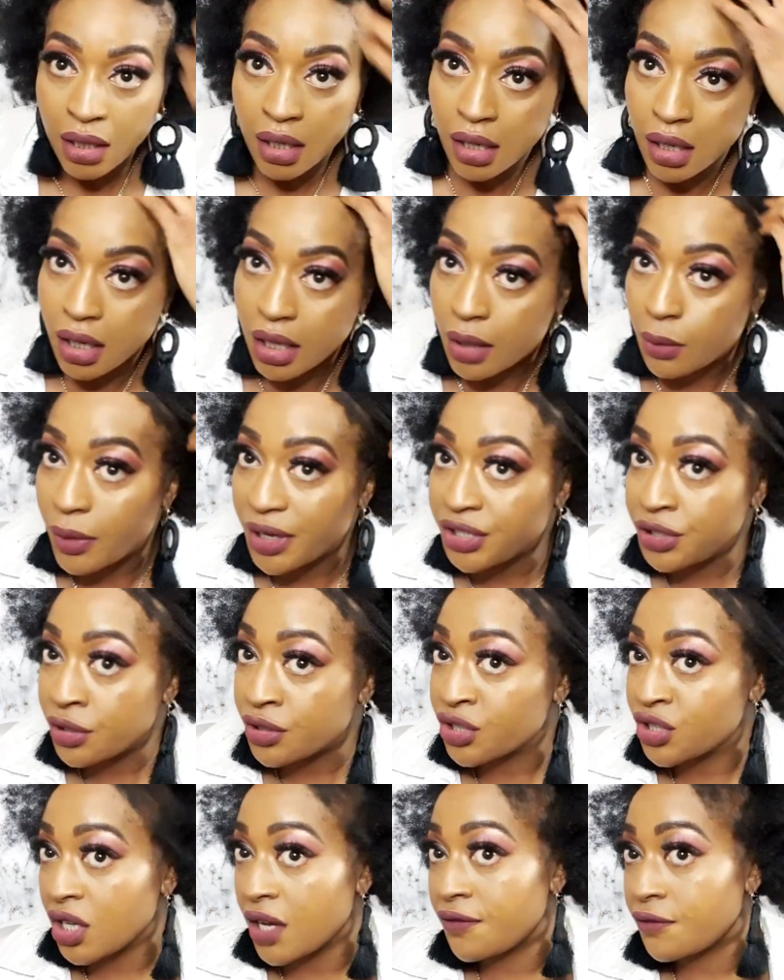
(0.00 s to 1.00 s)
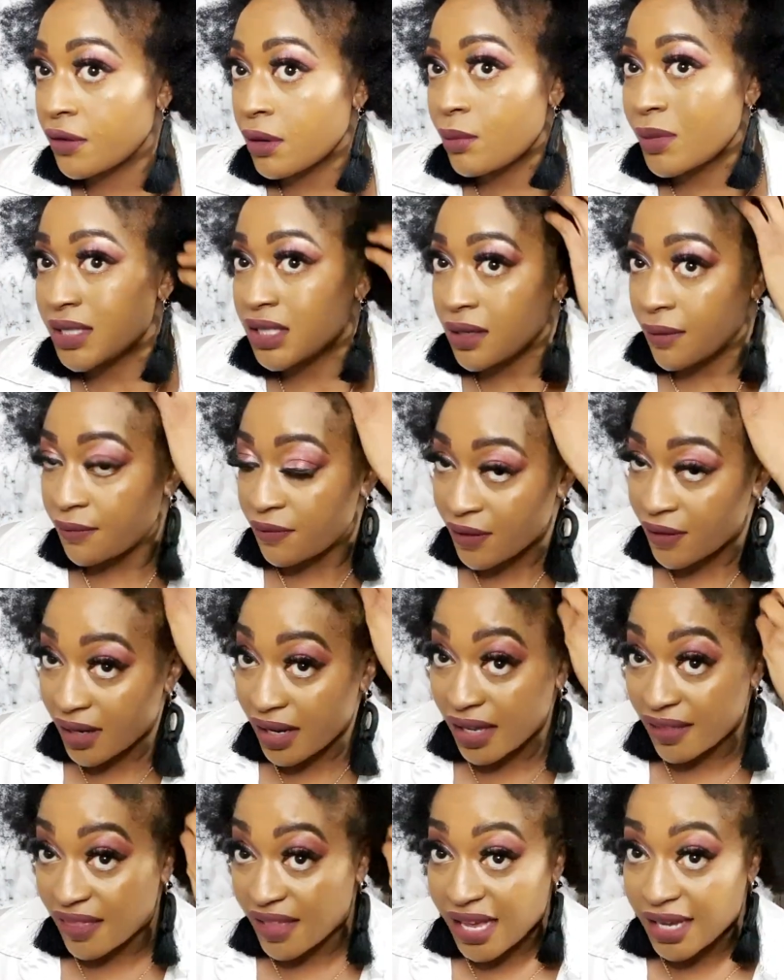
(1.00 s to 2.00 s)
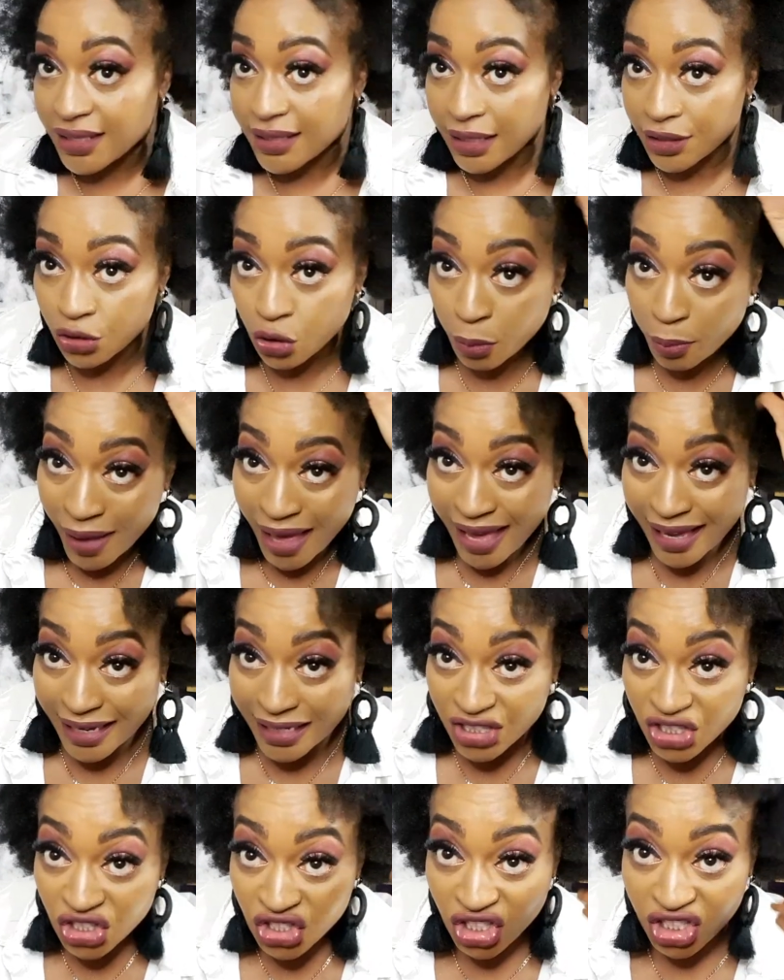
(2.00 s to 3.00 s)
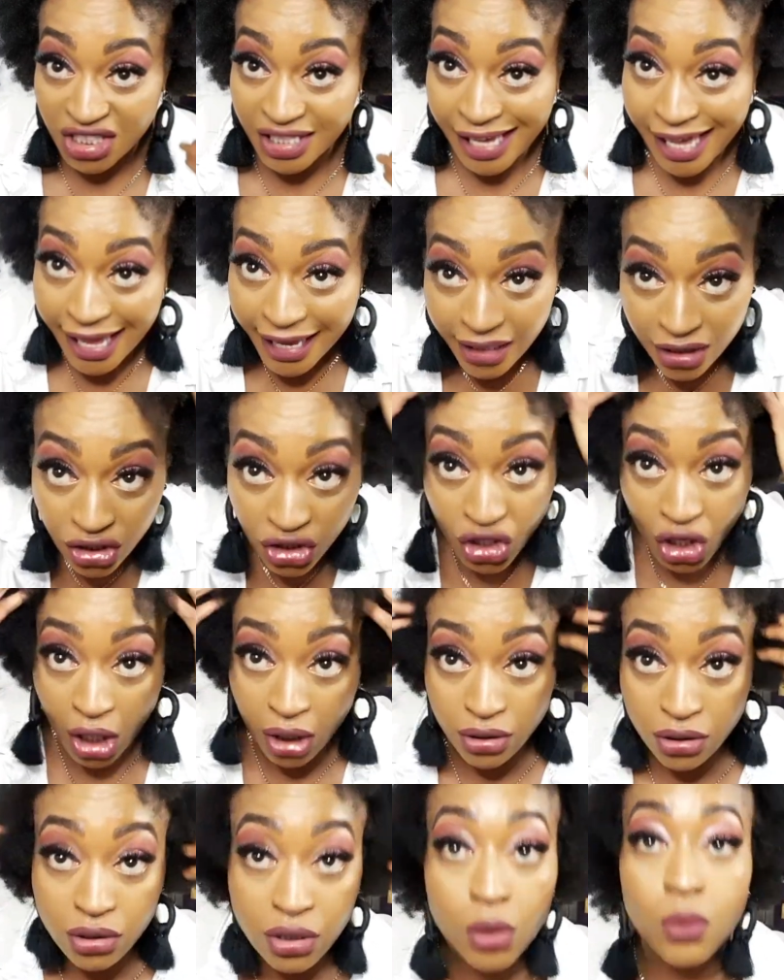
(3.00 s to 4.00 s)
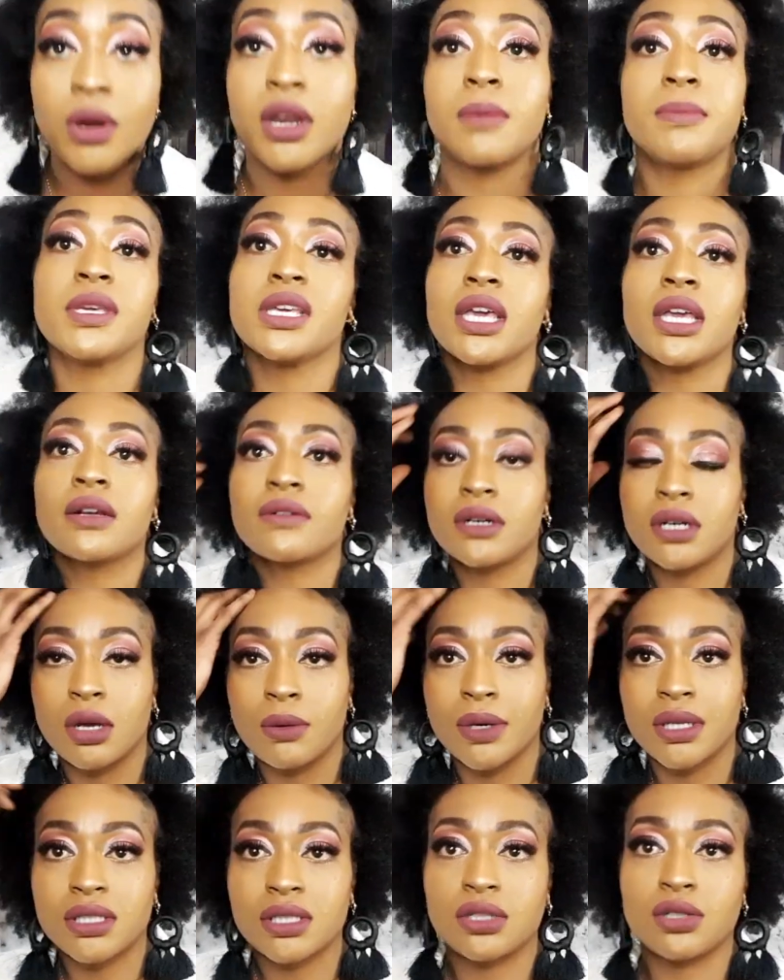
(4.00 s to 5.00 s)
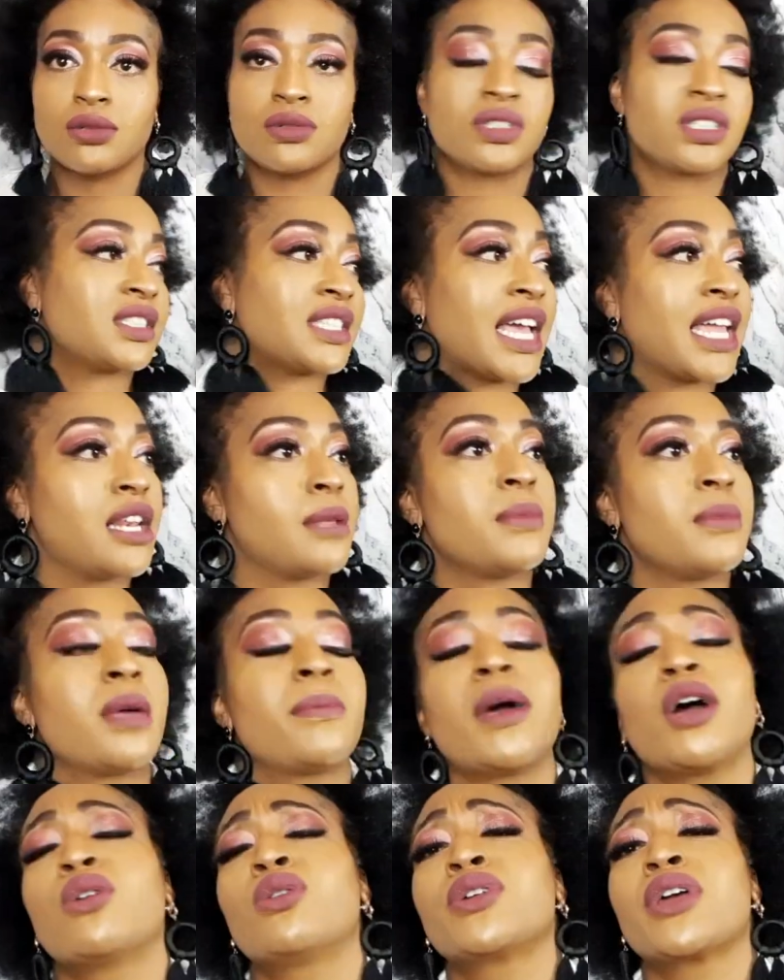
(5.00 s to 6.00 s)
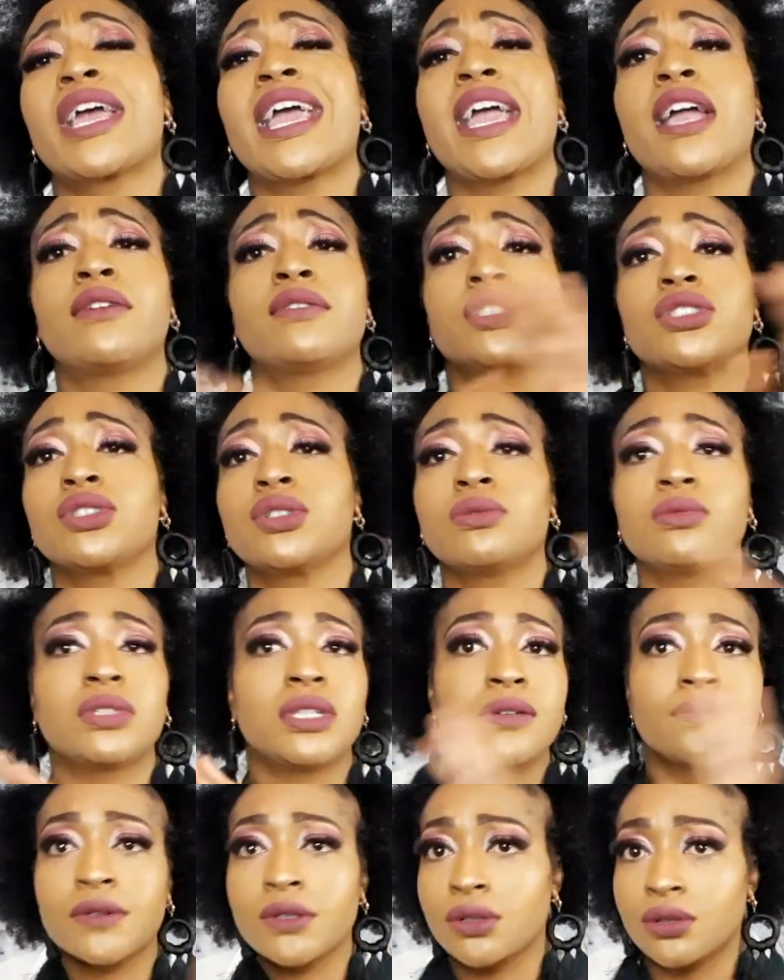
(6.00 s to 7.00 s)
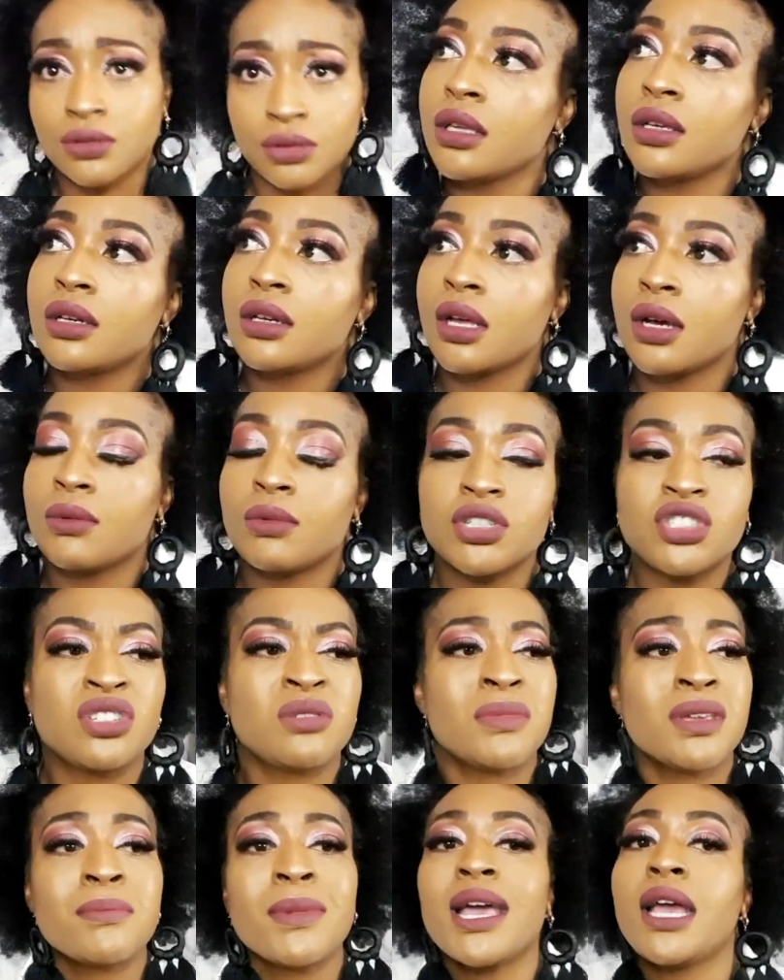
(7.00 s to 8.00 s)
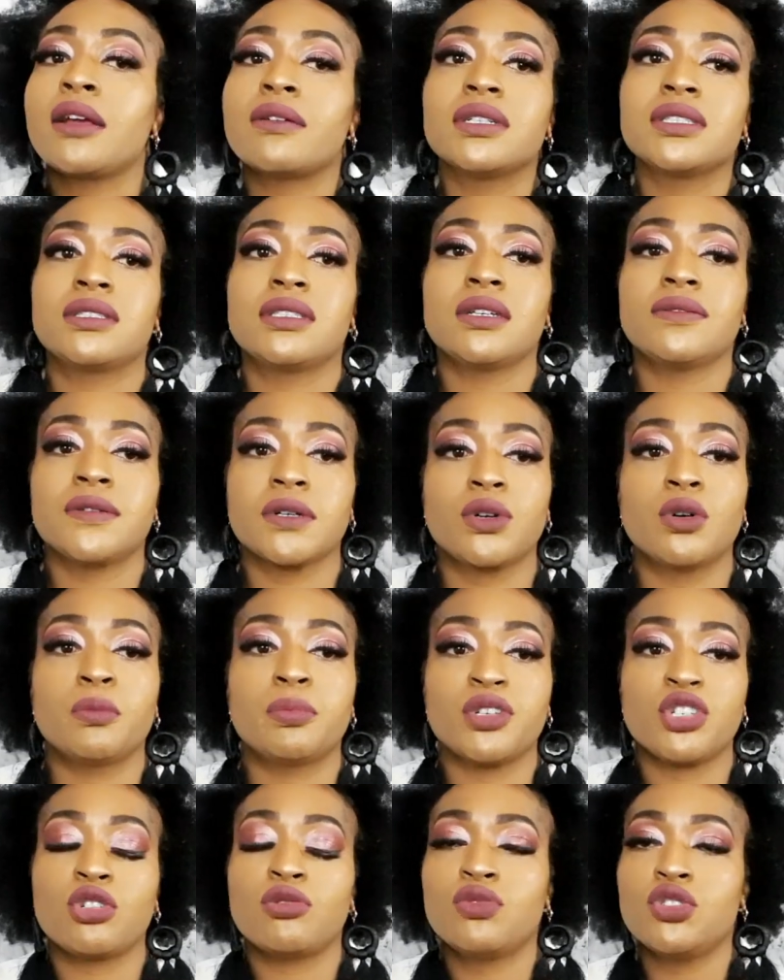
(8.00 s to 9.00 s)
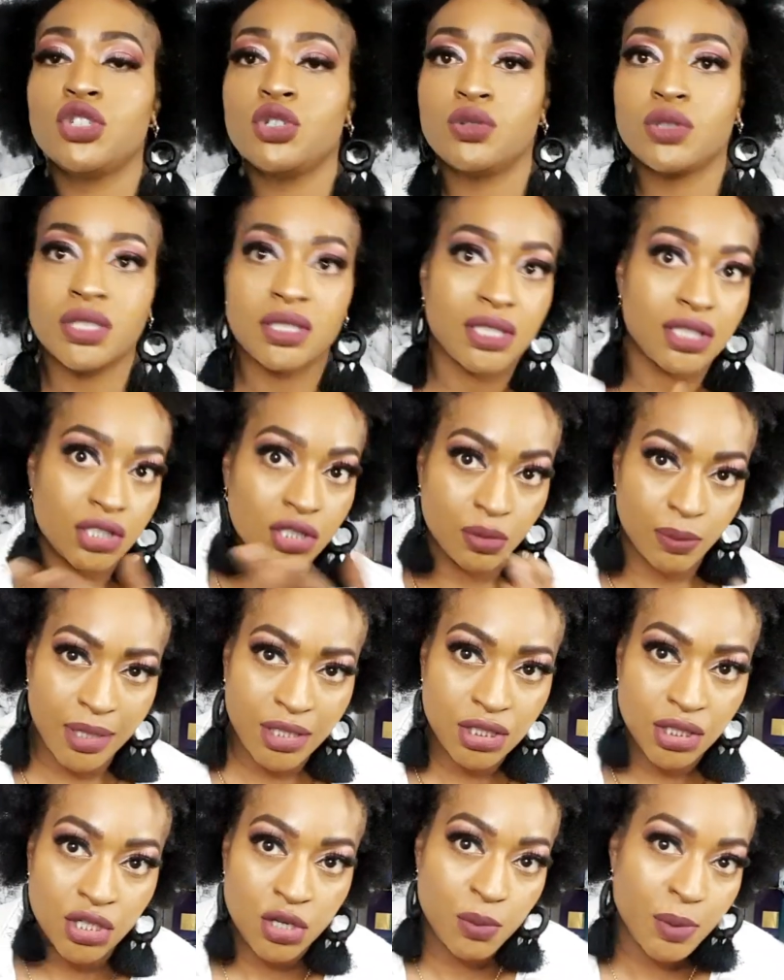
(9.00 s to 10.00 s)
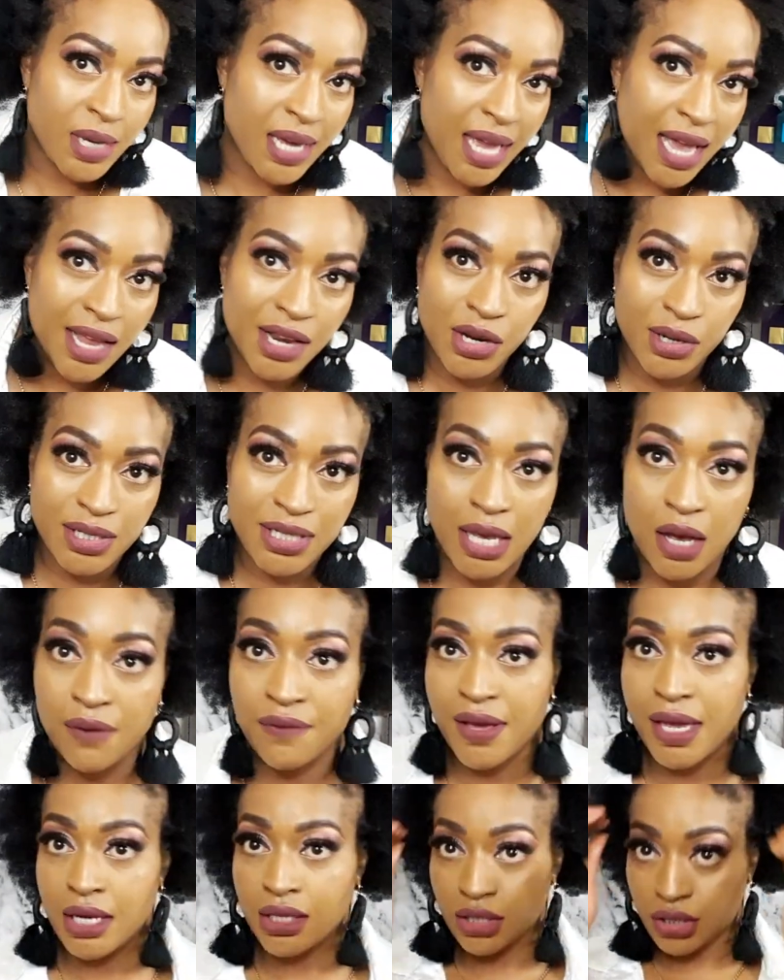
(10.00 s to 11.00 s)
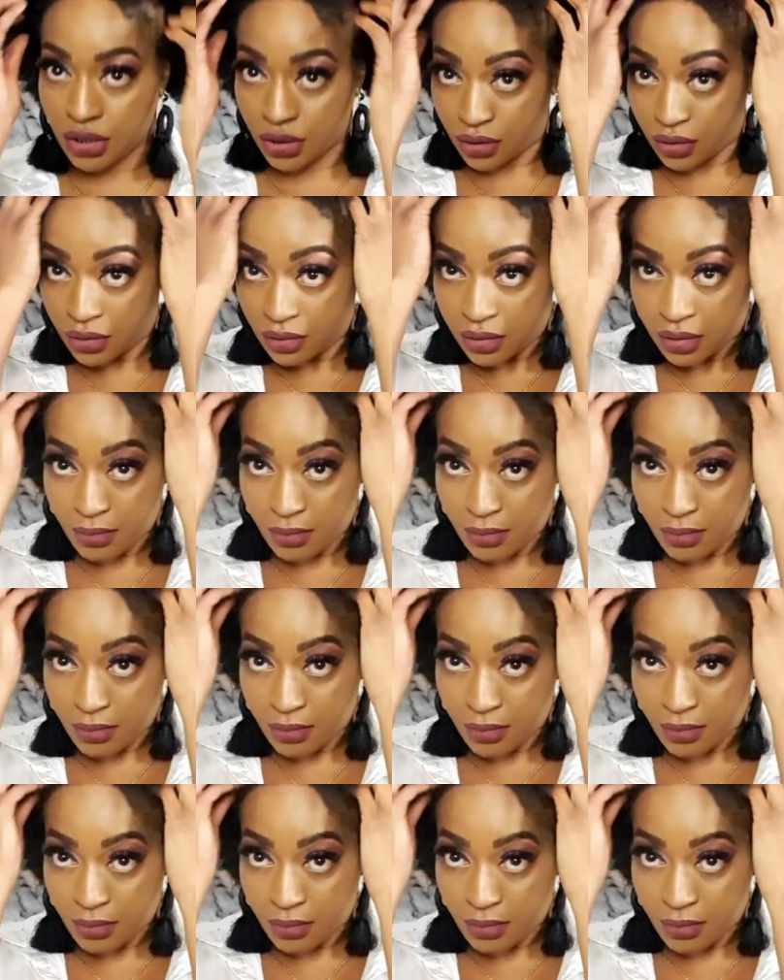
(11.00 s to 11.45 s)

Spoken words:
Like when you're suffering with something like this and you're paying to just get it done, you don't want to be hearing no excuses telling me about, oh, your hair is too difficult. You know, what do you mean my hair is difficult? But you knew the situation you were getting yourself into.